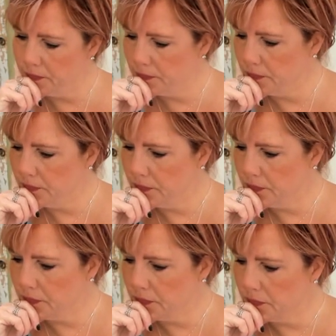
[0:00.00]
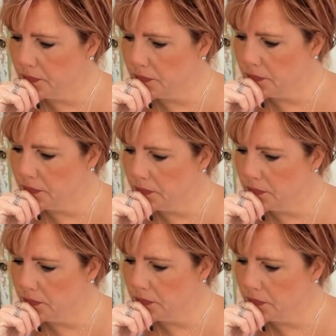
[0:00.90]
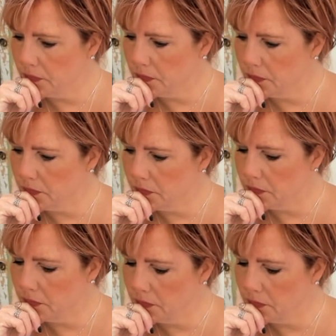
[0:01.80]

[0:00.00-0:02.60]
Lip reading: Nothing is said.